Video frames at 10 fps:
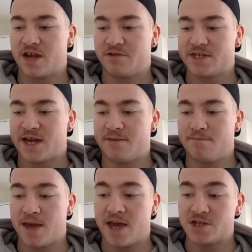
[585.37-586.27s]
irritate
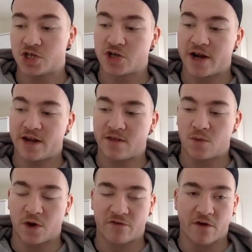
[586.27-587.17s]
me as a trainee that
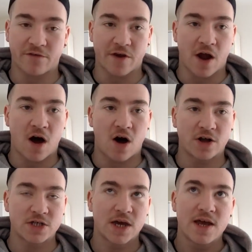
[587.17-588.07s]
works very, very hard.